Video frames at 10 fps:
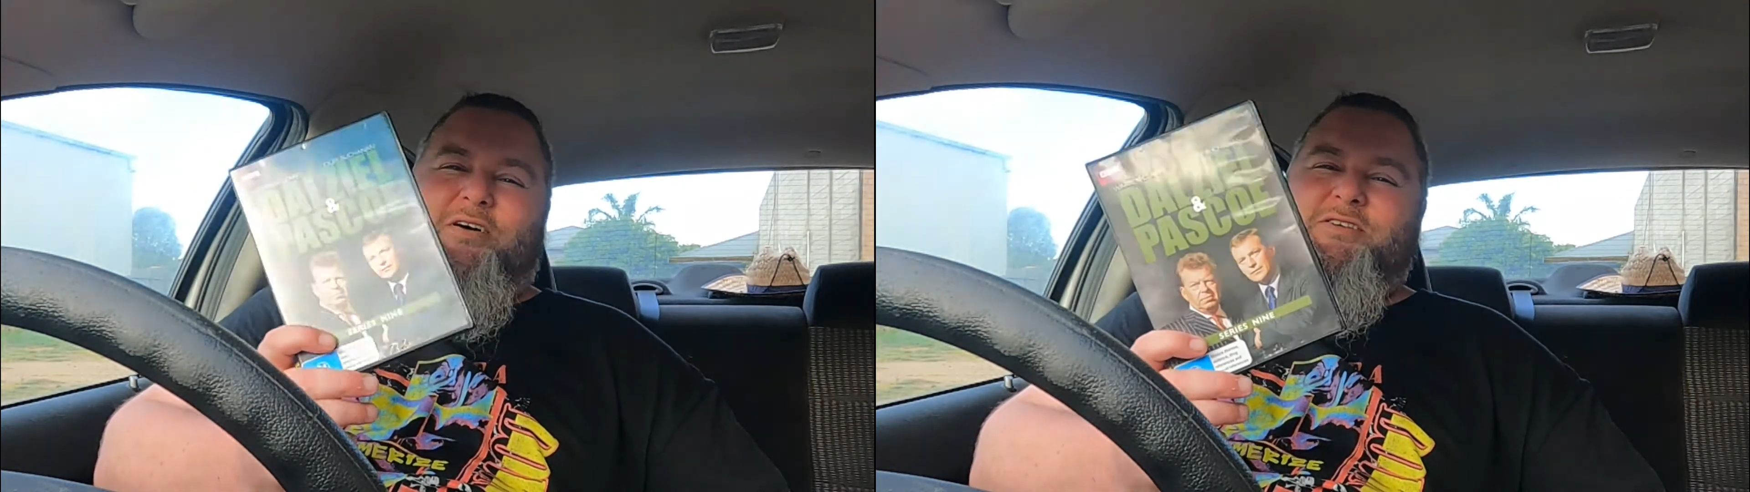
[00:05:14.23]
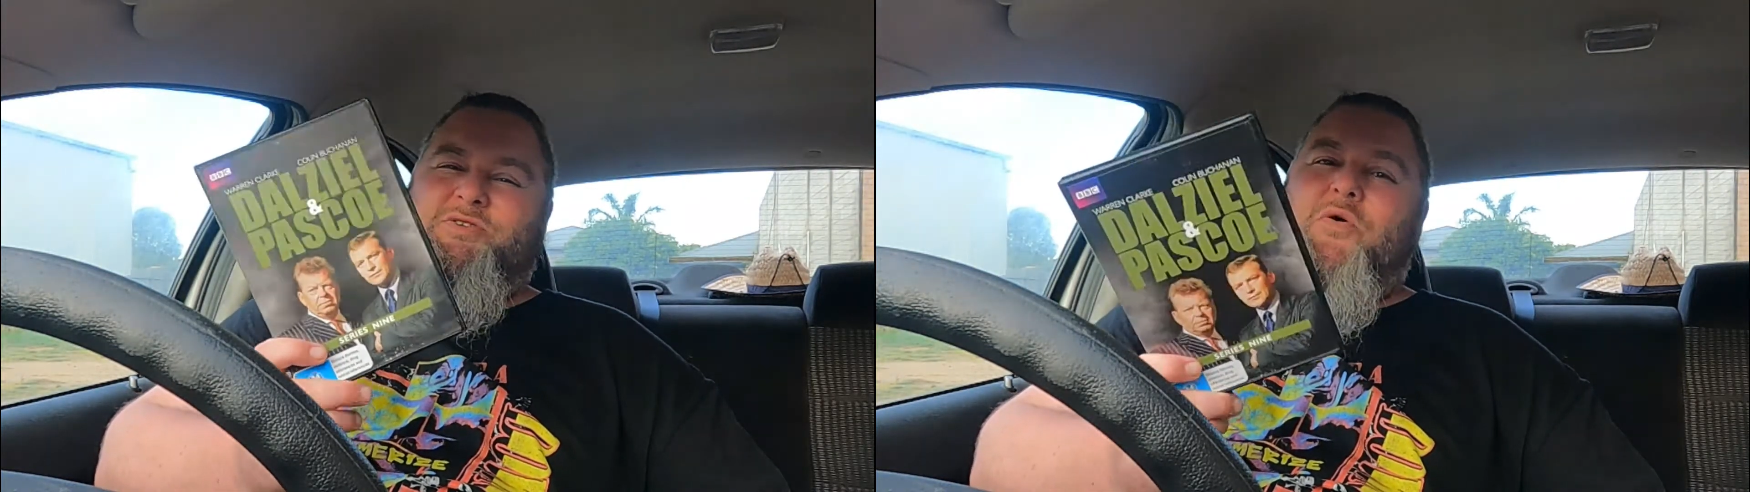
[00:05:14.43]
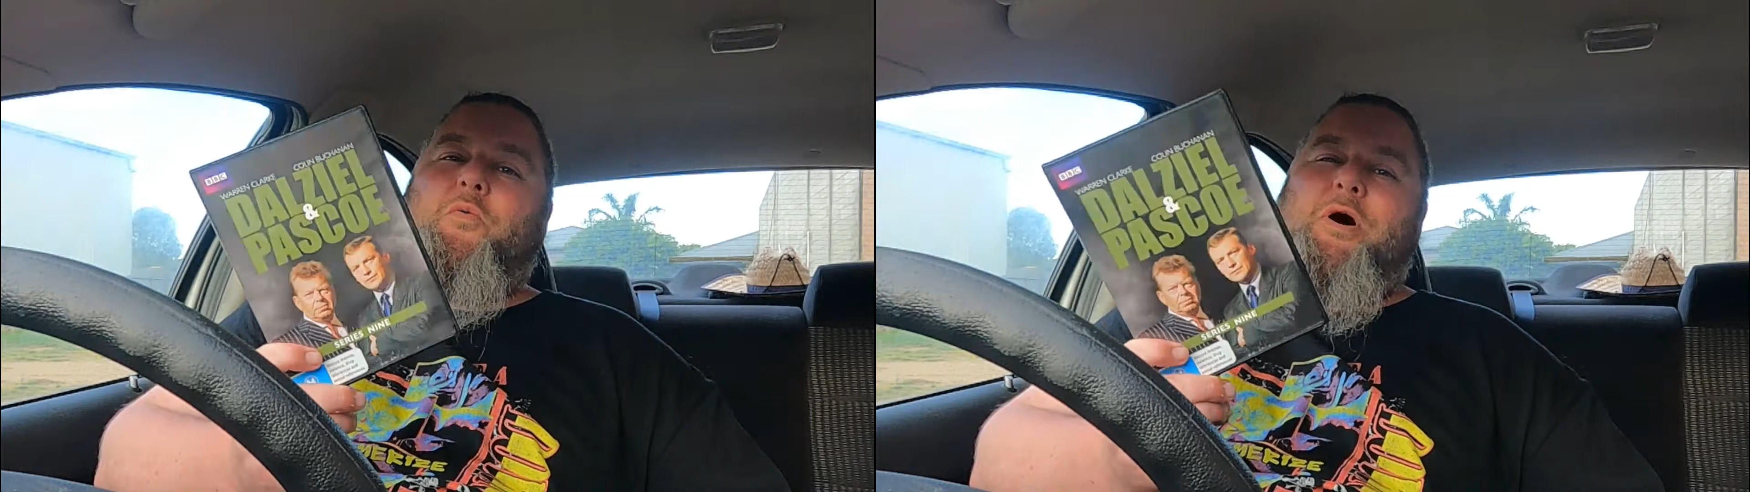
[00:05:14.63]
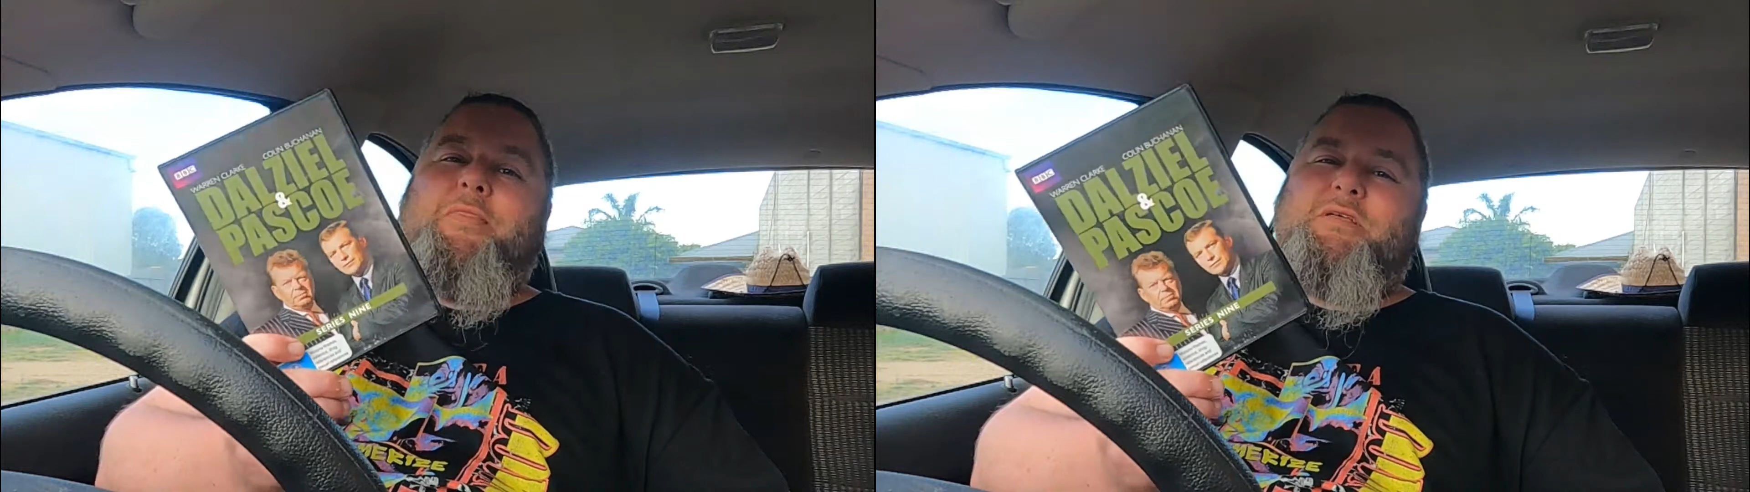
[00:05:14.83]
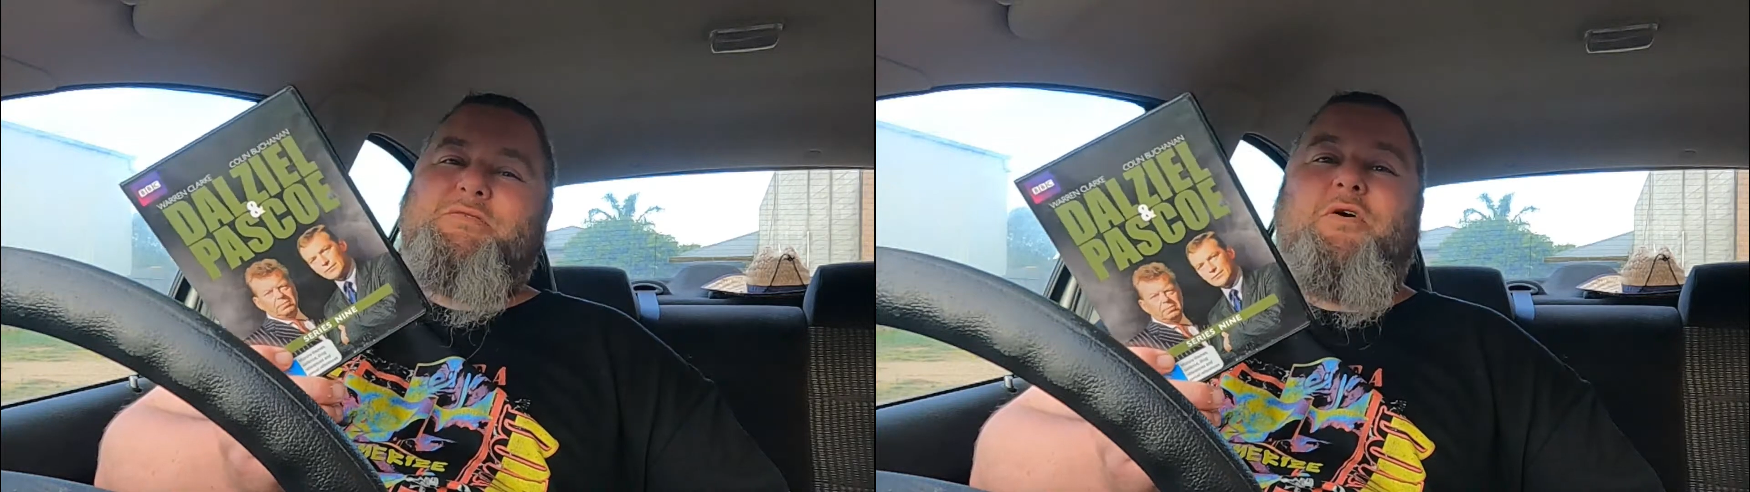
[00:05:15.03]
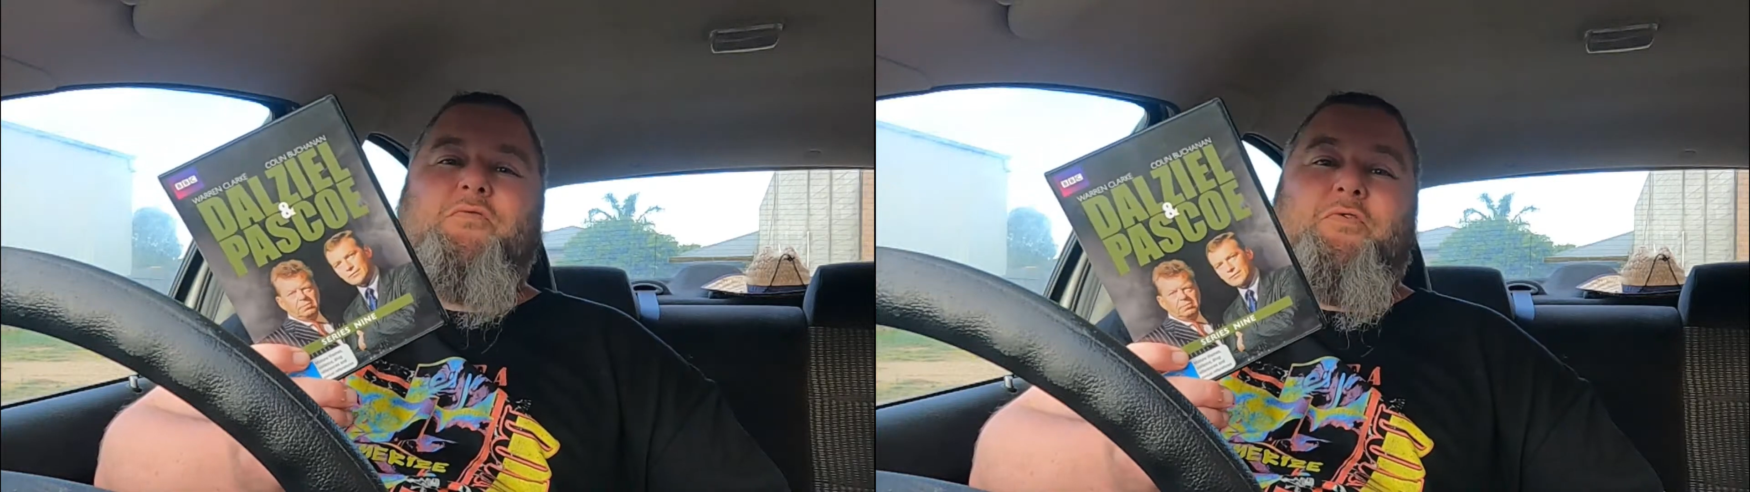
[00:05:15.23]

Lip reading: I saw one that sold